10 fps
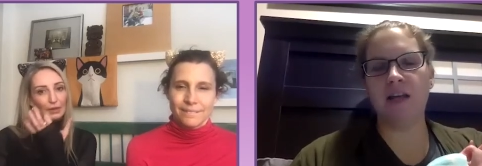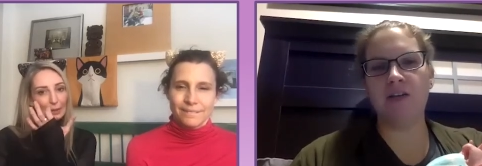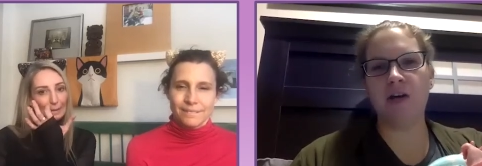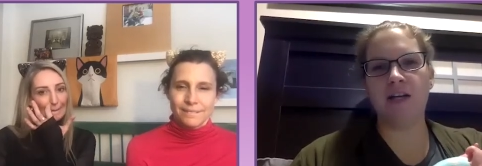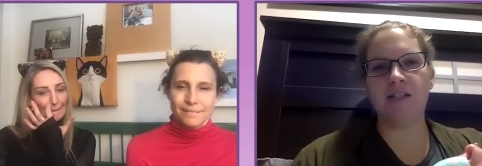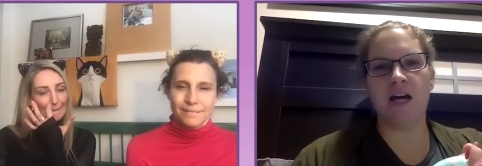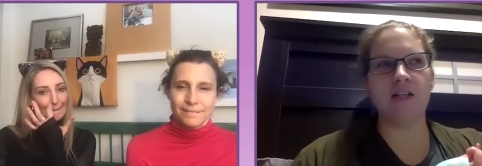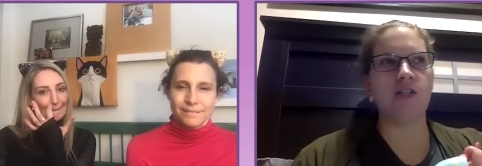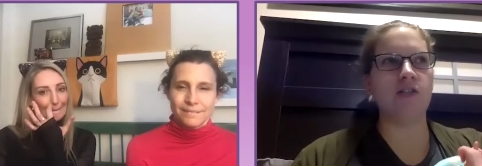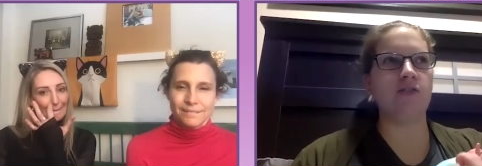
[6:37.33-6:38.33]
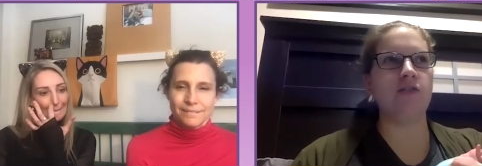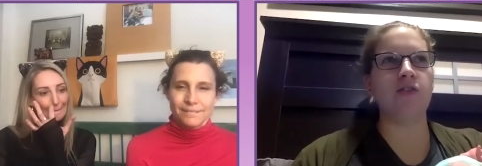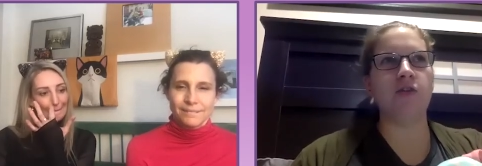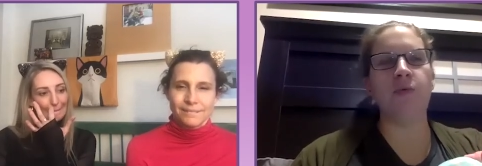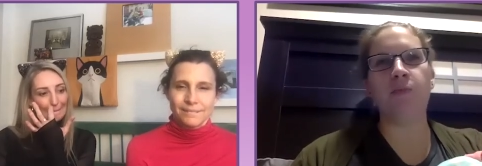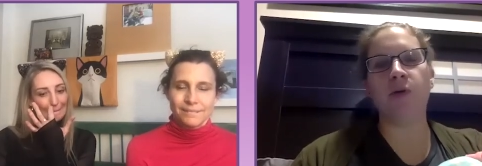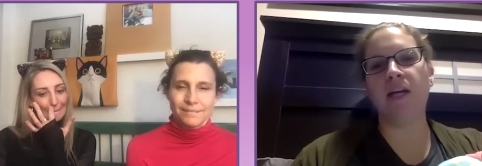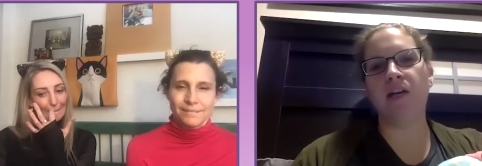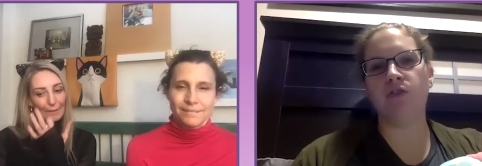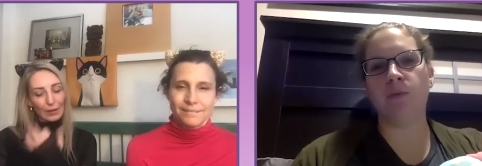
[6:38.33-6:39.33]
Speaker 1: that you guys got to to
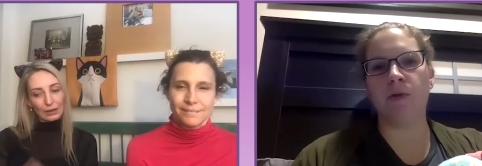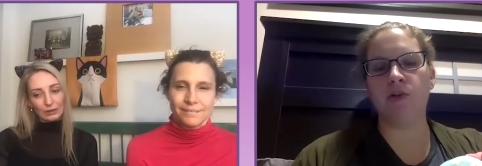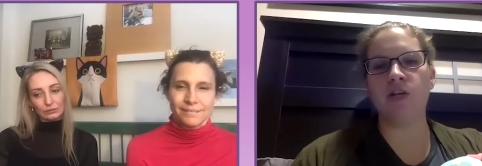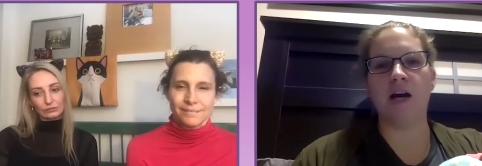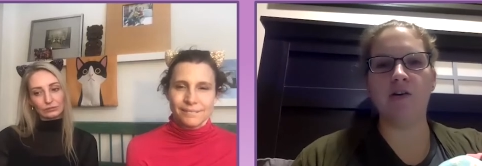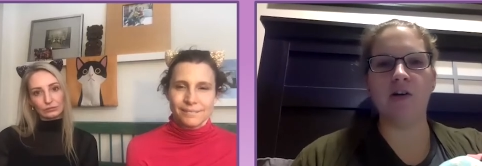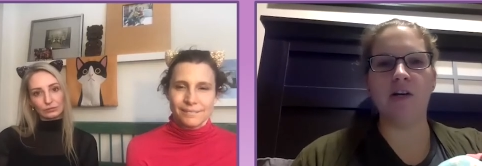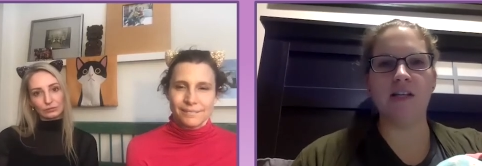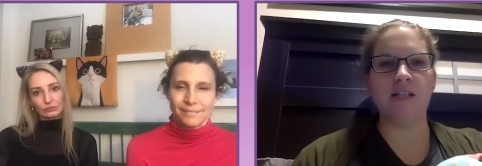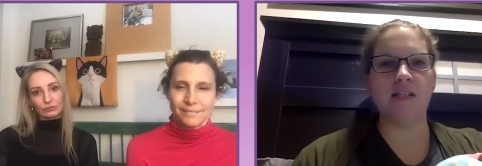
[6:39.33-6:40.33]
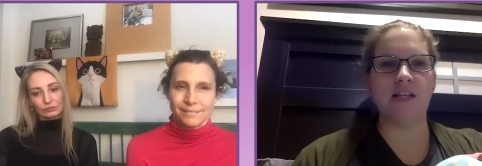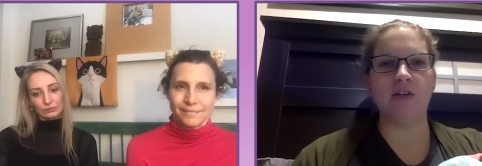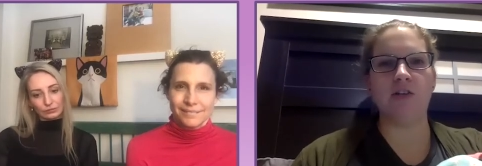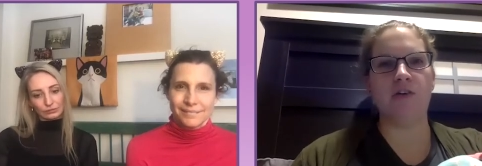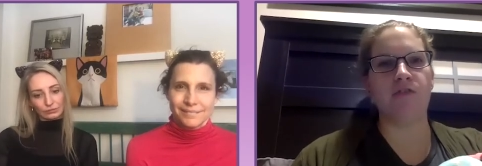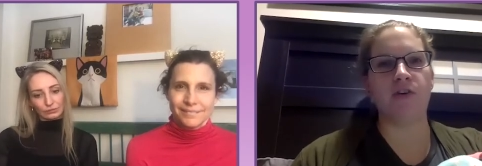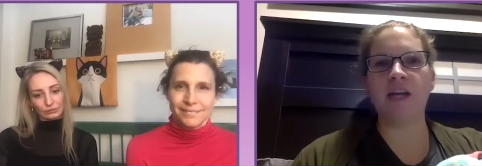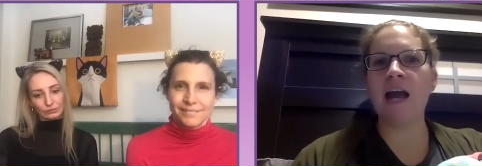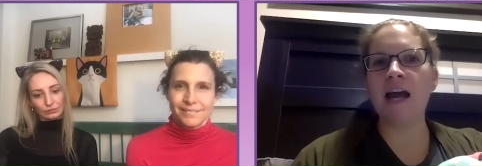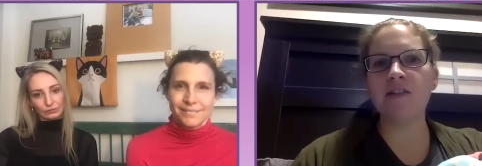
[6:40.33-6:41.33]
bring in from your childhood. Is it like your love for
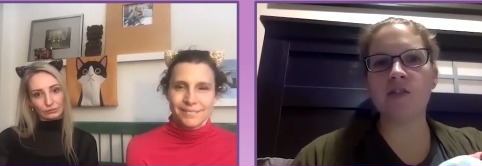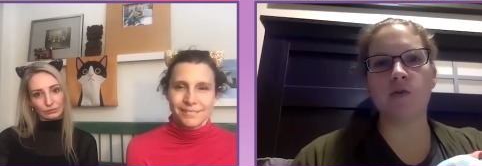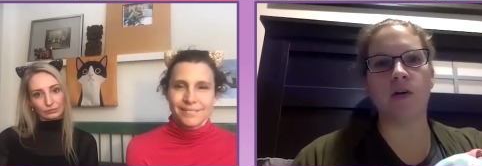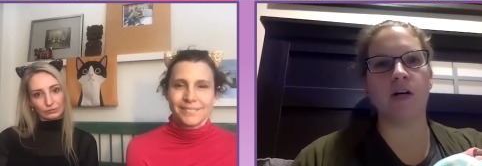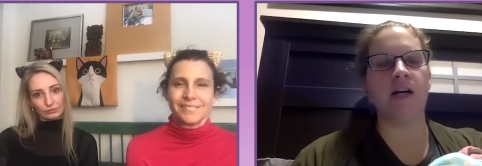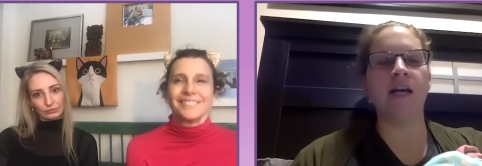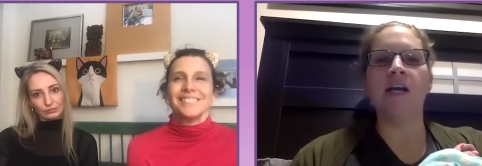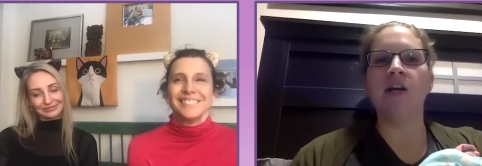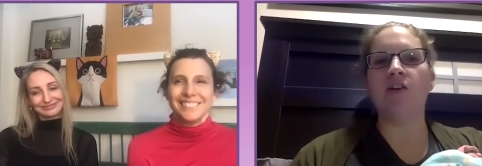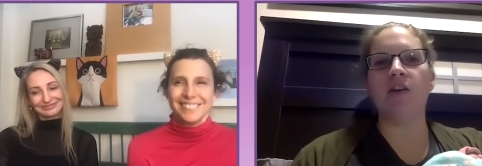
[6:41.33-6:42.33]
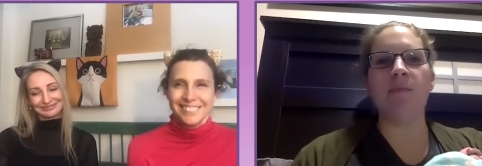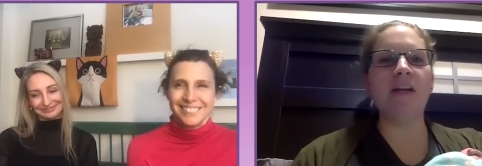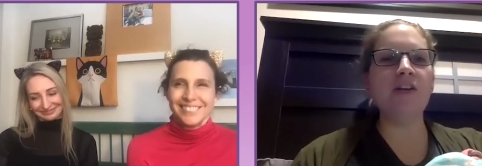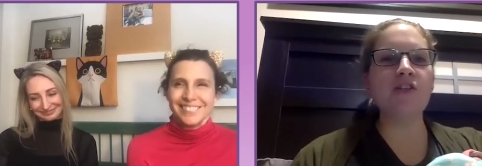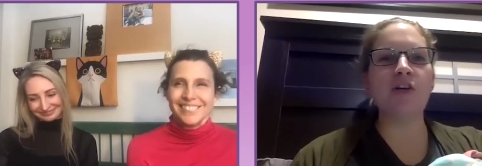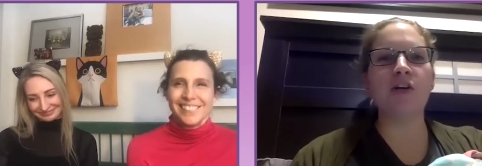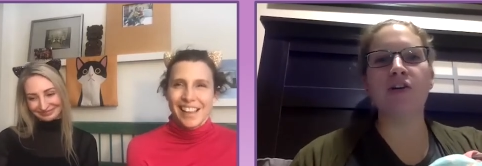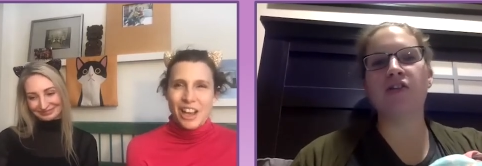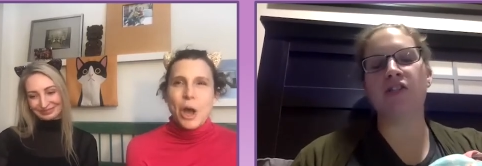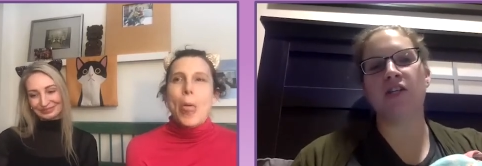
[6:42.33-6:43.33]
cats, or you know, the mm.
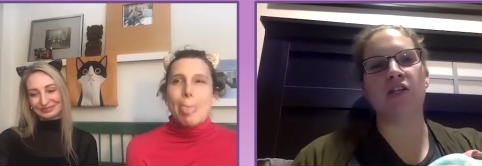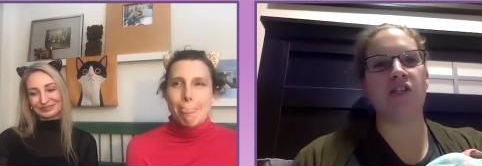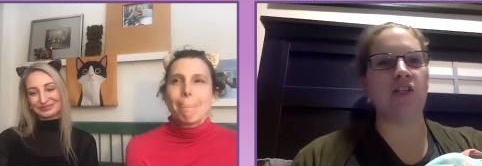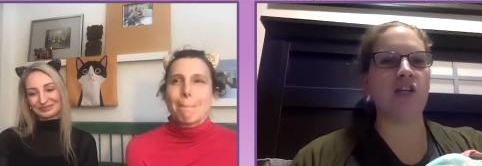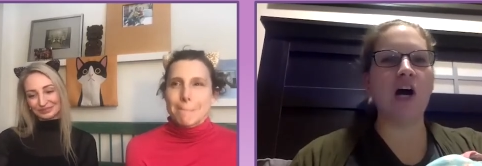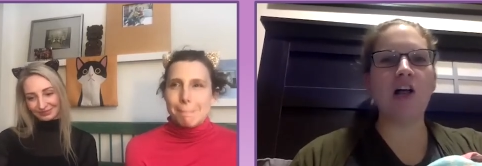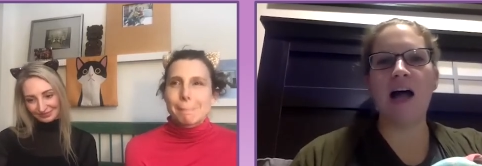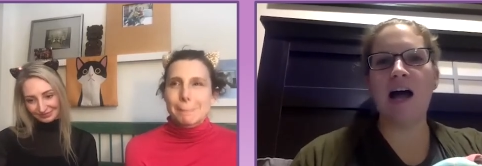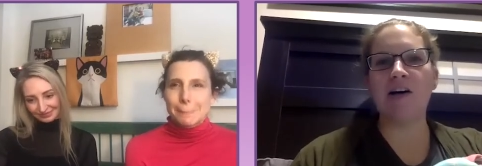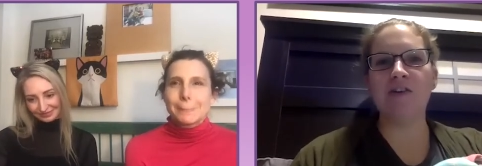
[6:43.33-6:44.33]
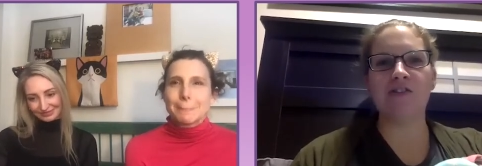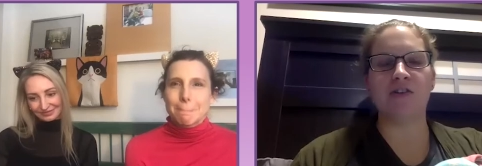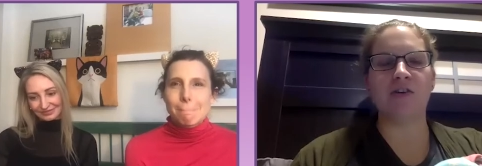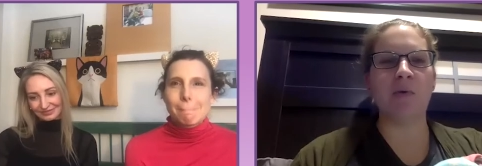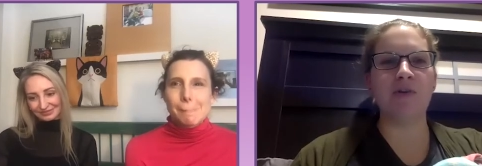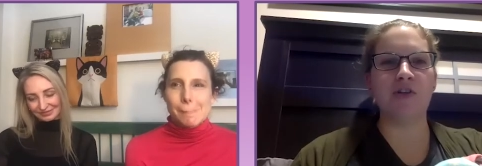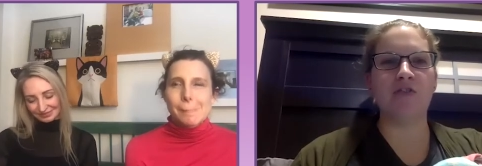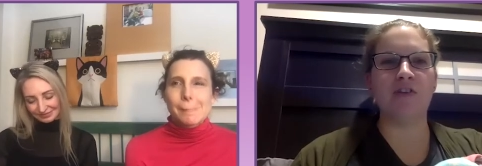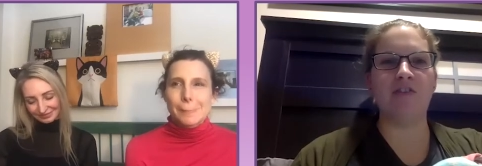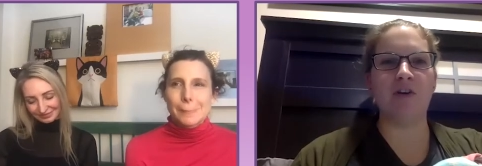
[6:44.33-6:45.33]
miniatures, the the dollhouse, or what was
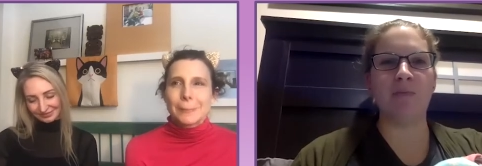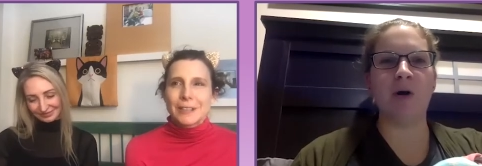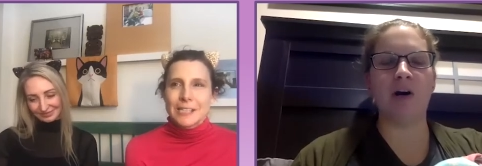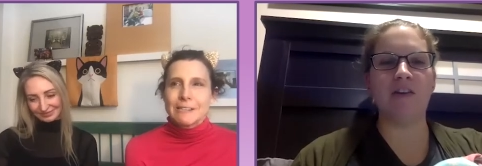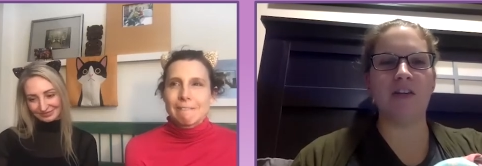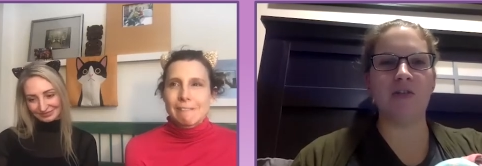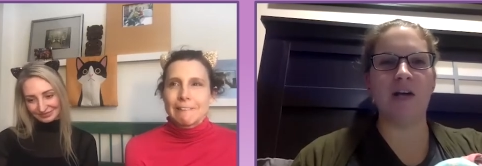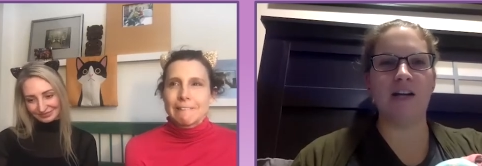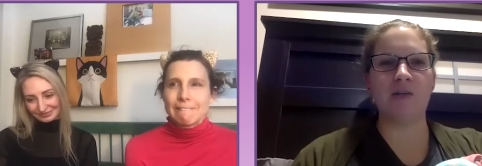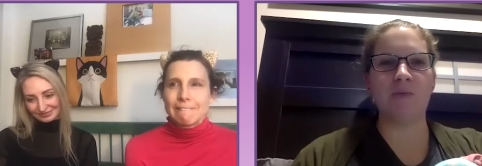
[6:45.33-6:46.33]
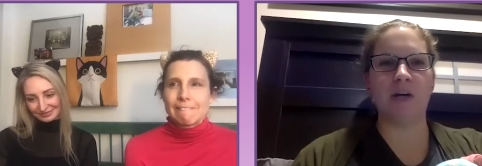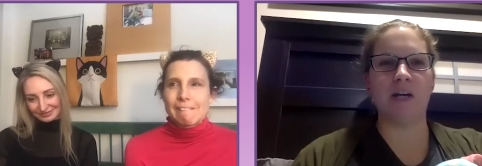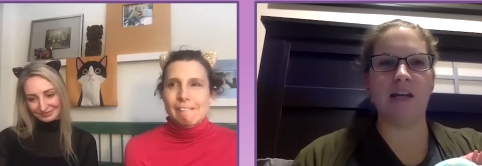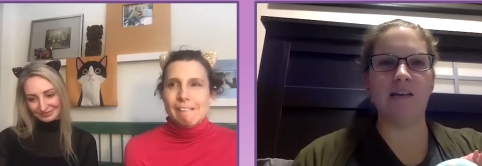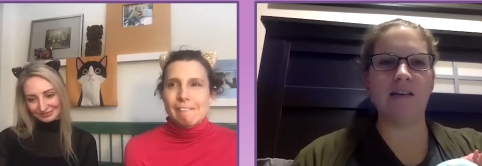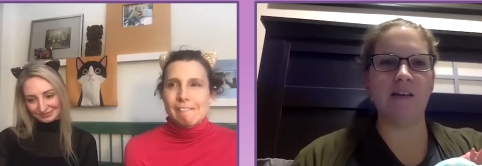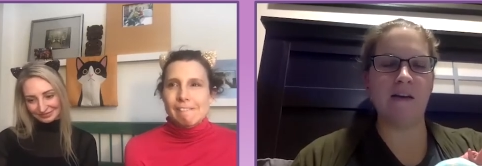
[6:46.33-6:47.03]
your favorite part that you got to bring in?